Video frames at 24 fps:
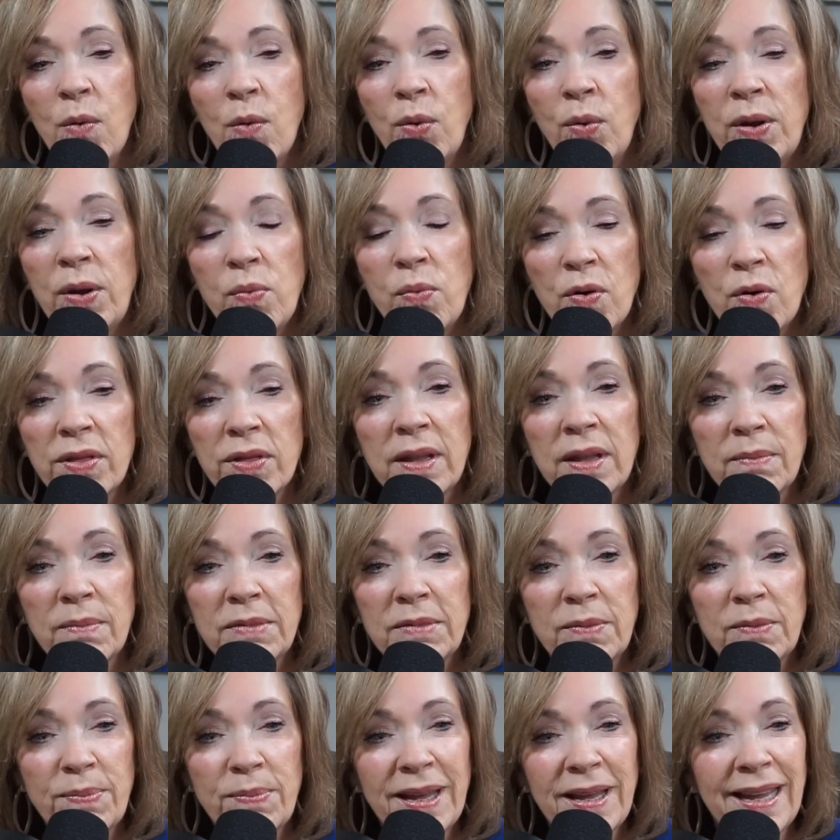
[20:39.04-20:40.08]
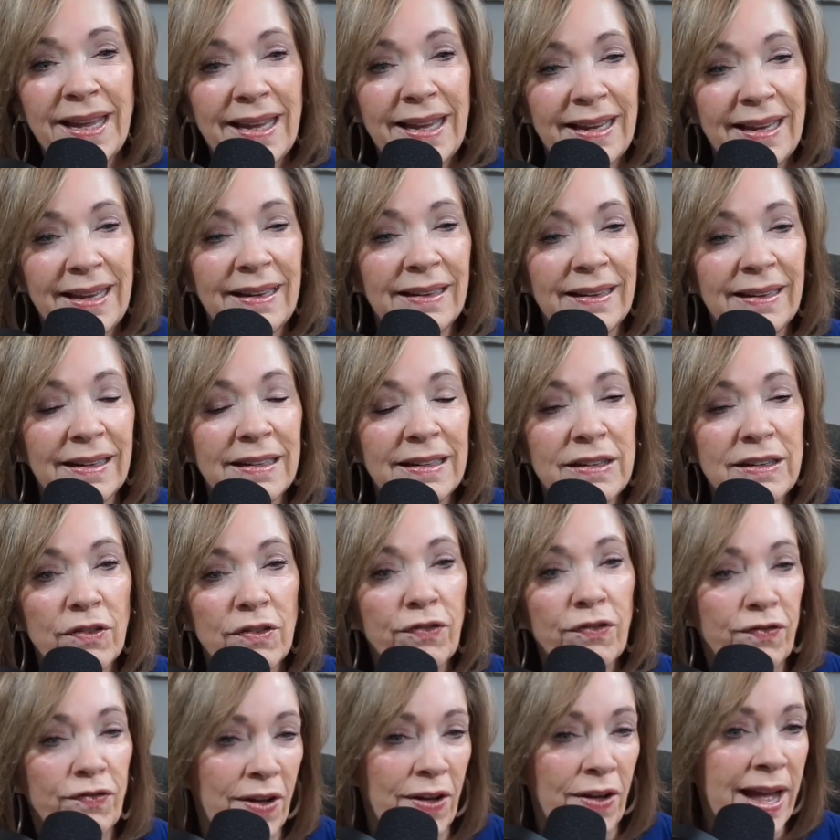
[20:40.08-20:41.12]
We want them to be
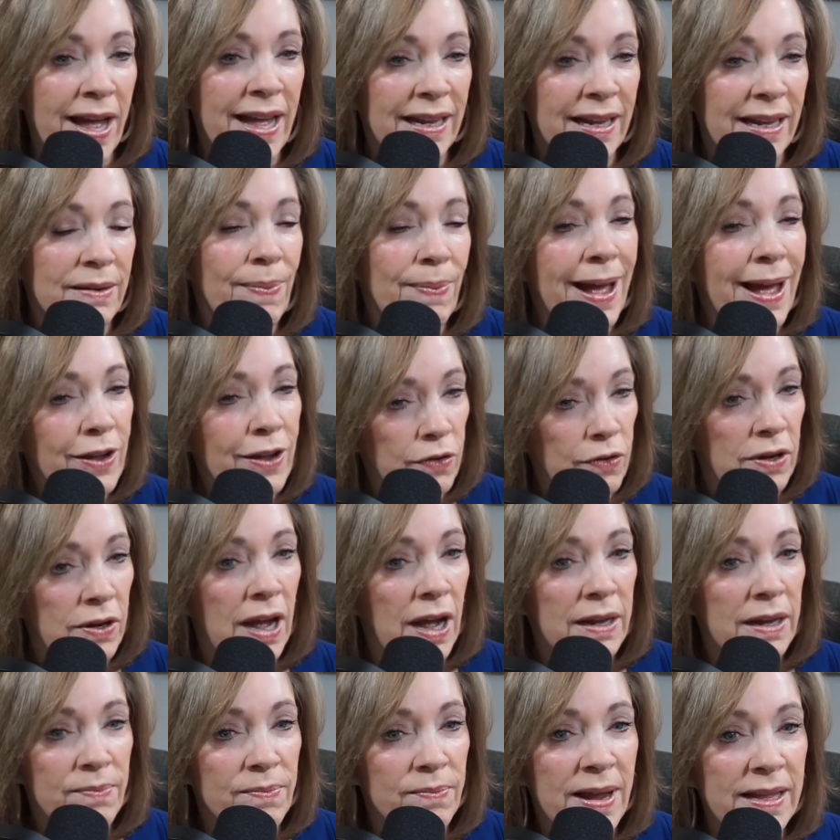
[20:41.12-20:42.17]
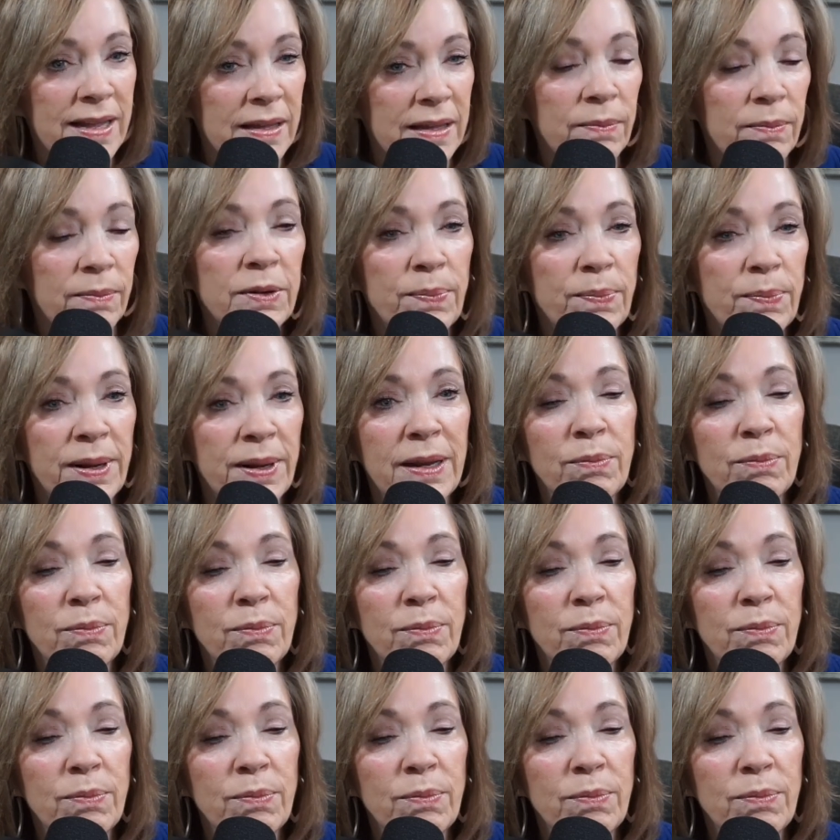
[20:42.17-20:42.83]
defined by who God made them to be.